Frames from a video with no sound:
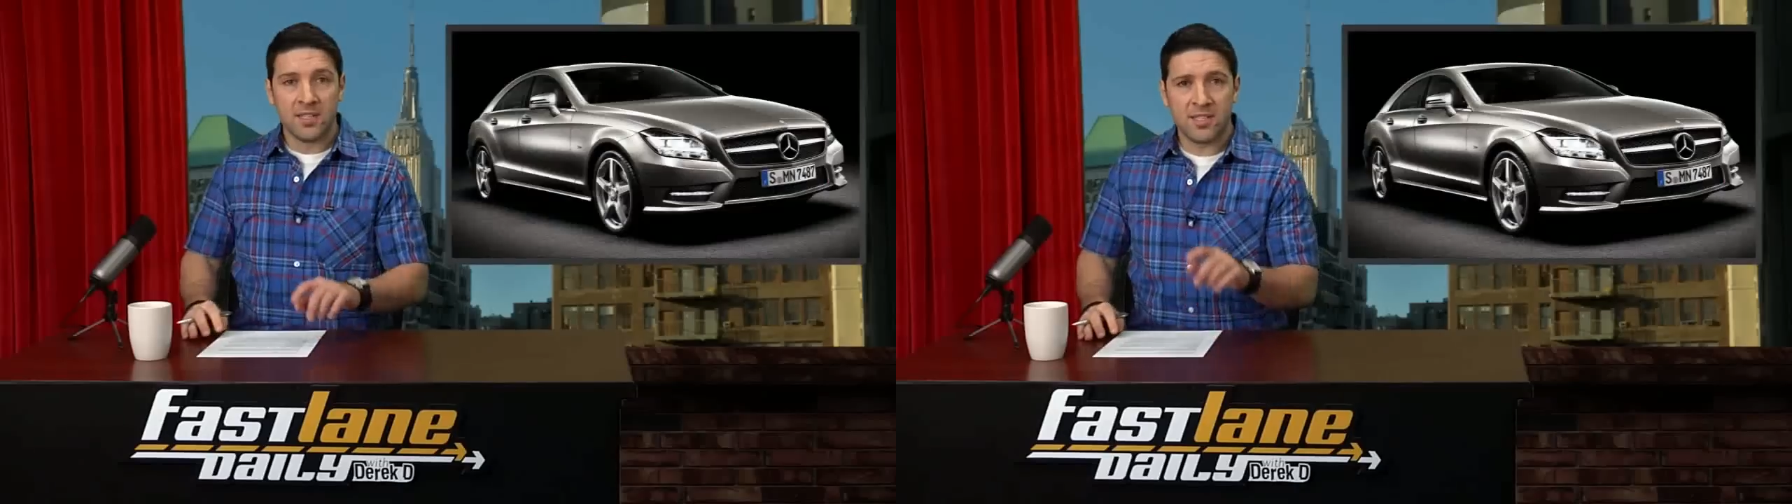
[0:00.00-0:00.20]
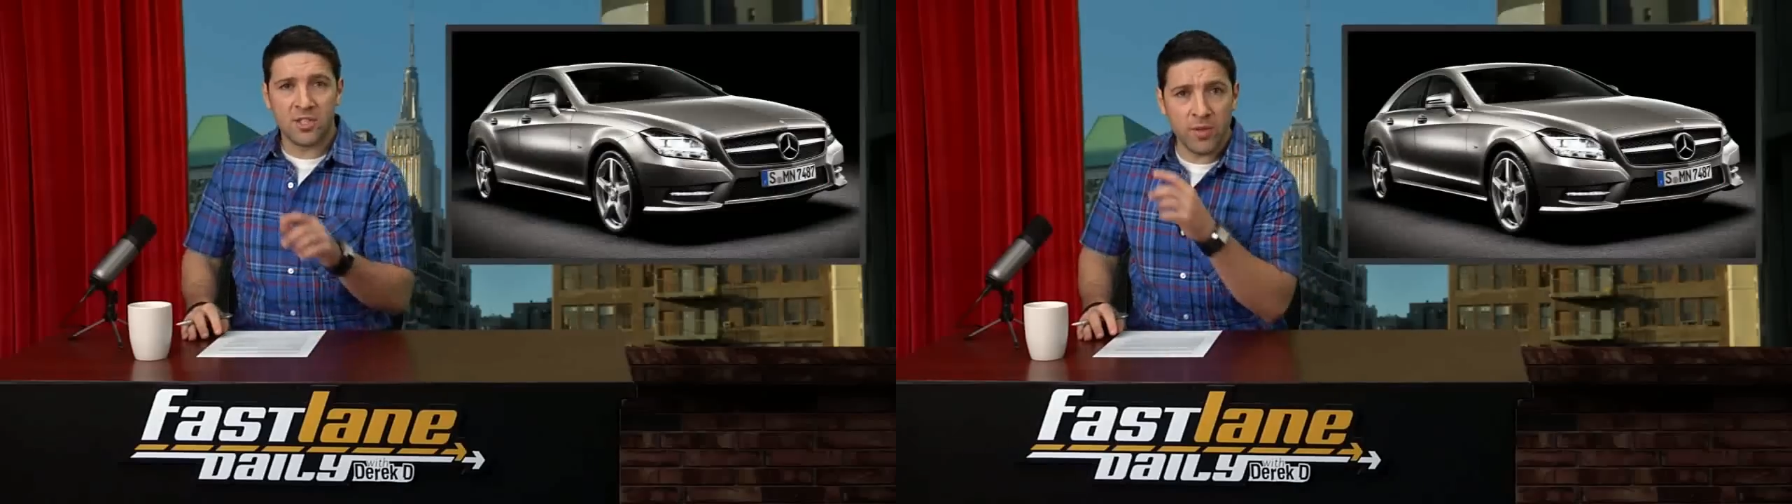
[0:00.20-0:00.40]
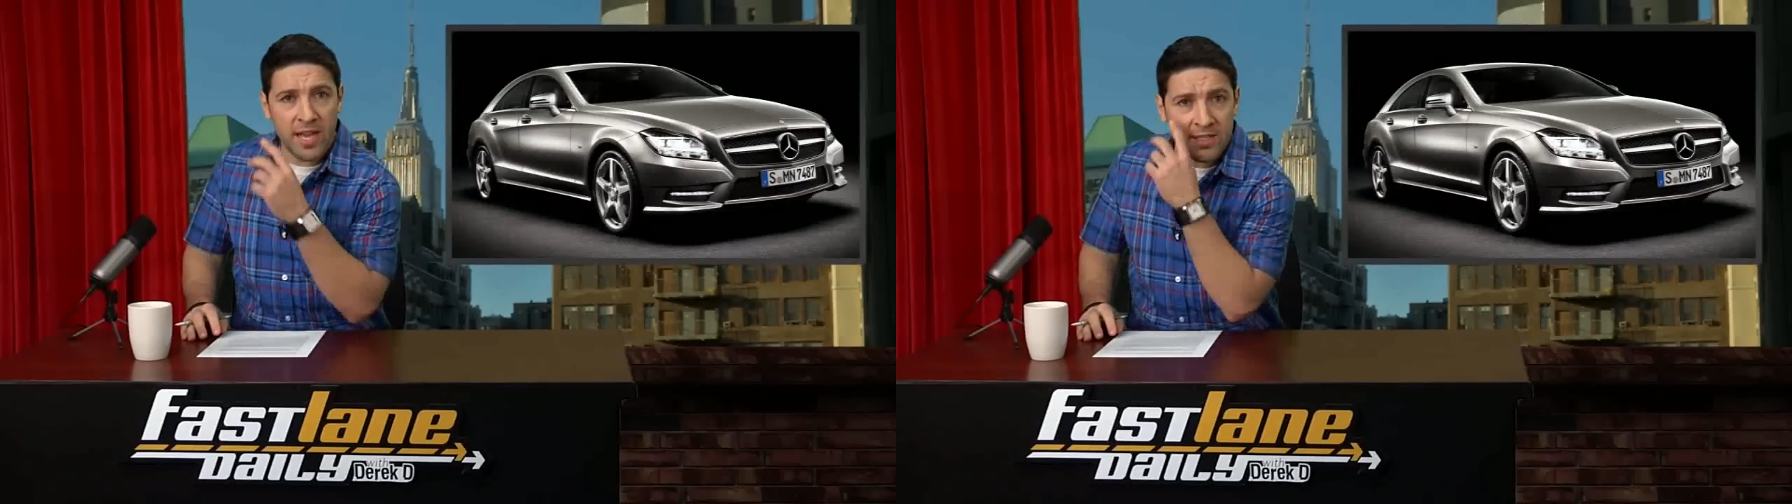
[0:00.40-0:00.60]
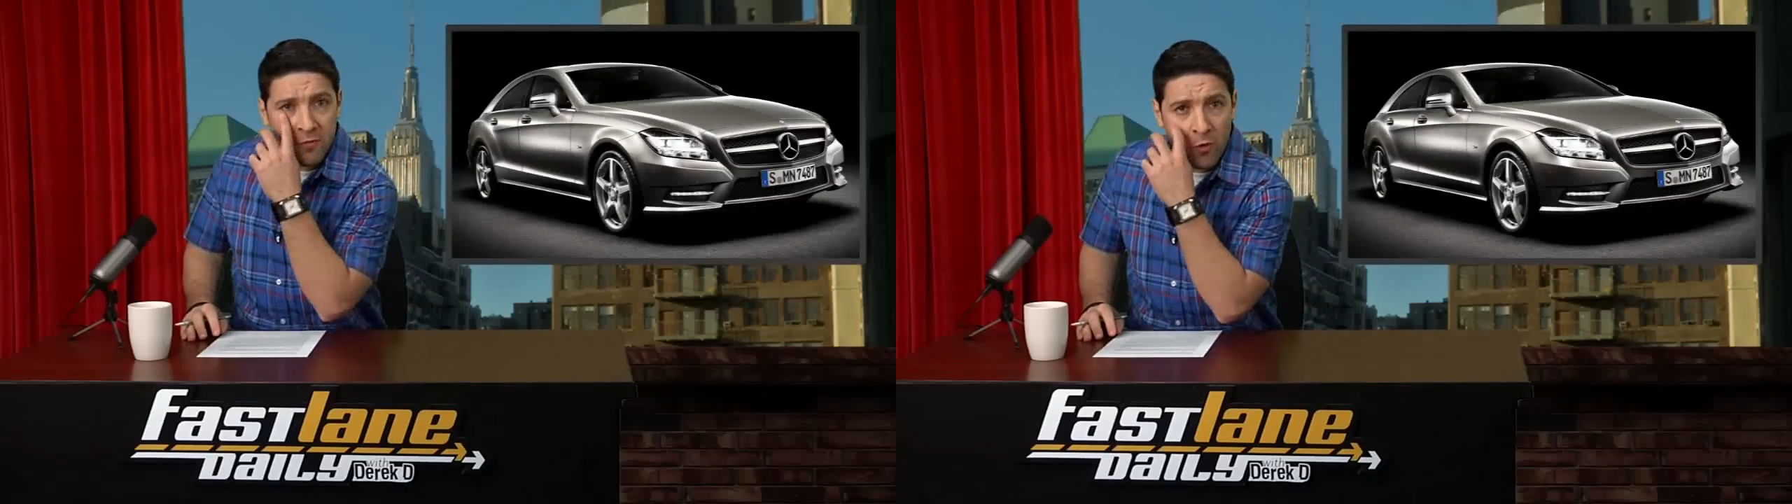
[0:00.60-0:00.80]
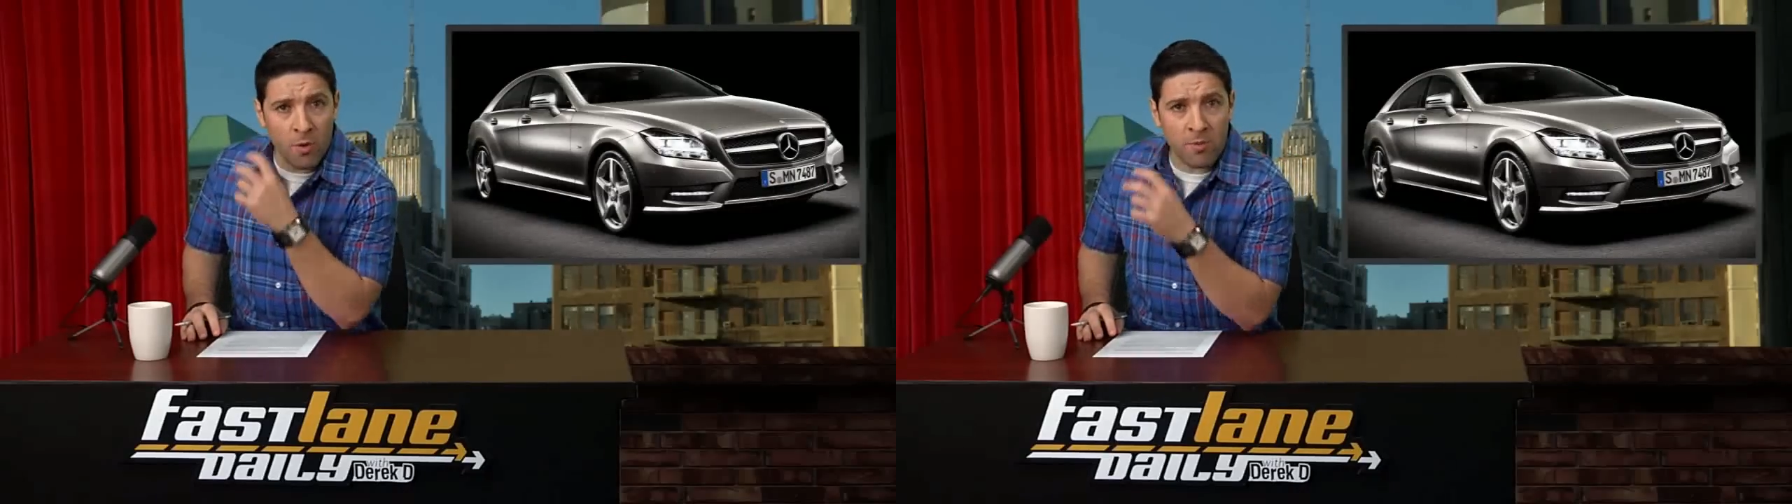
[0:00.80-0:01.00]
So
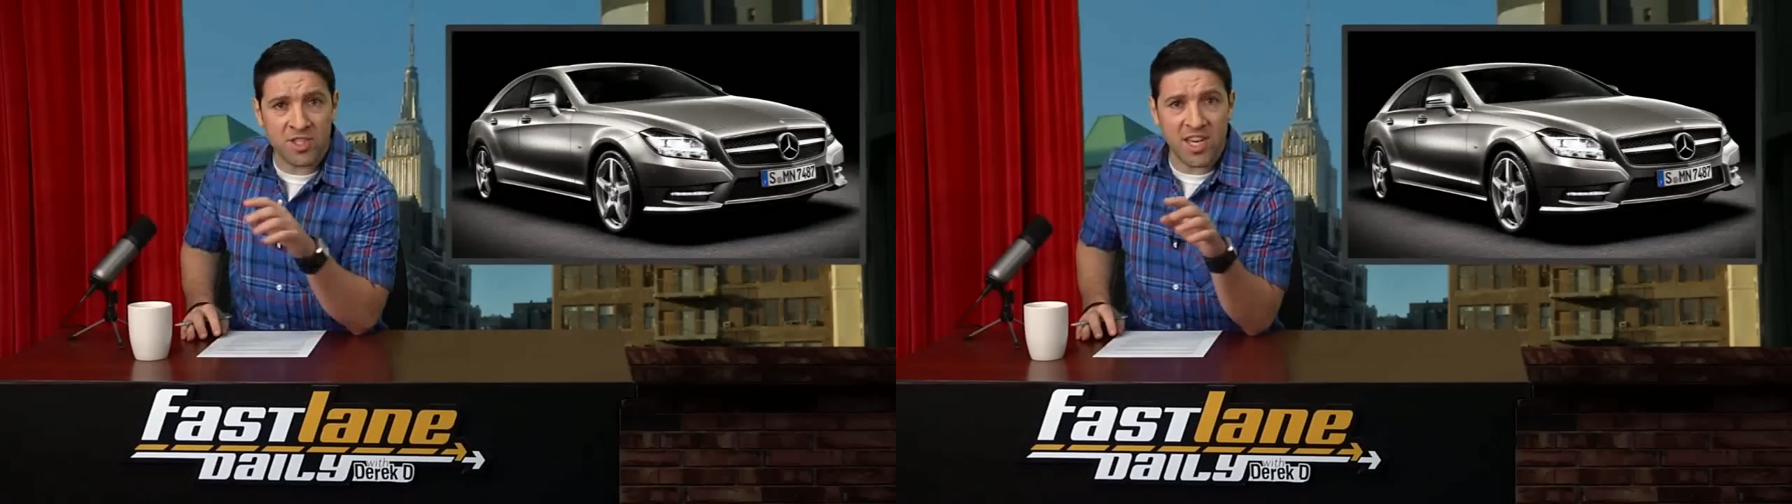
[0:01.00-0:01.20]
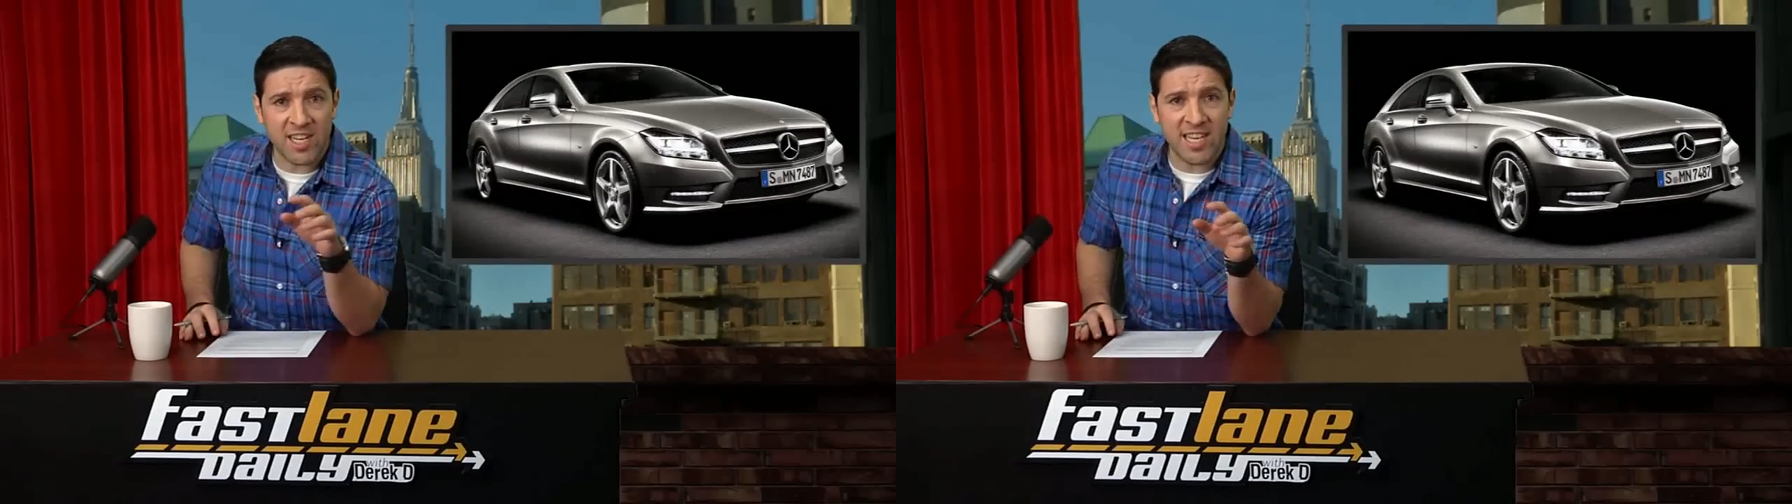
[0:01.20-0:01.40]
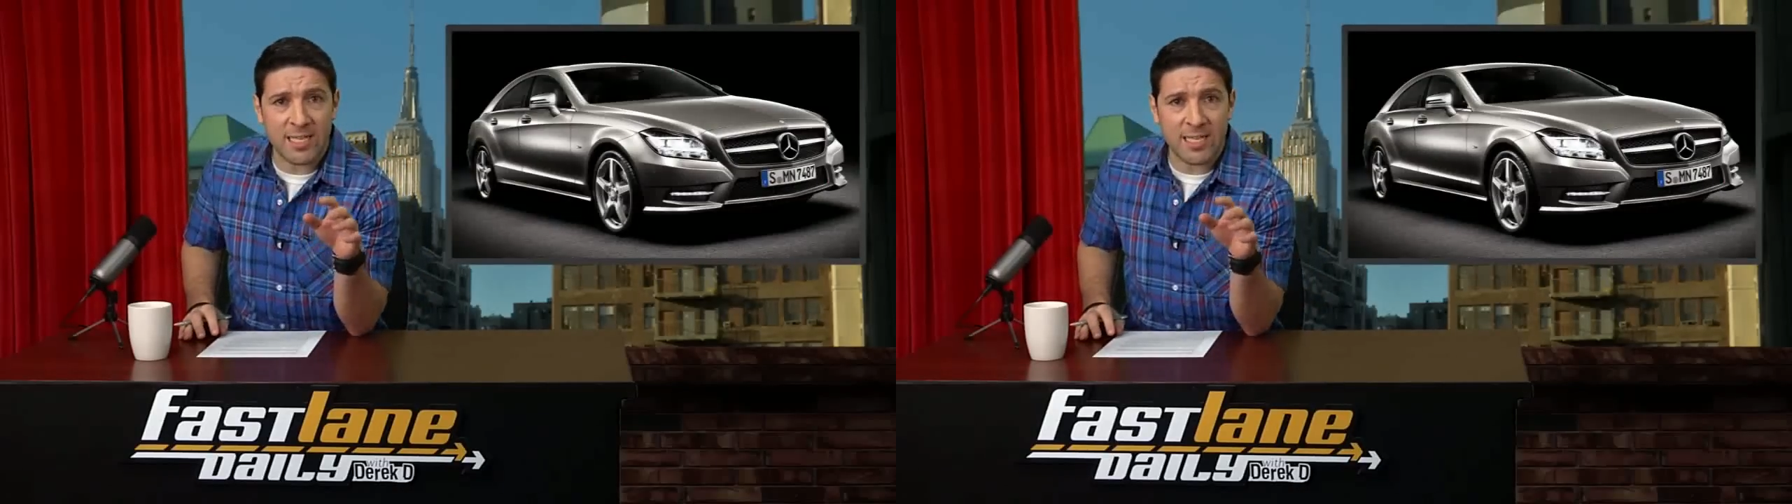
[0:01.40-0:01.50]
2004, Mercedes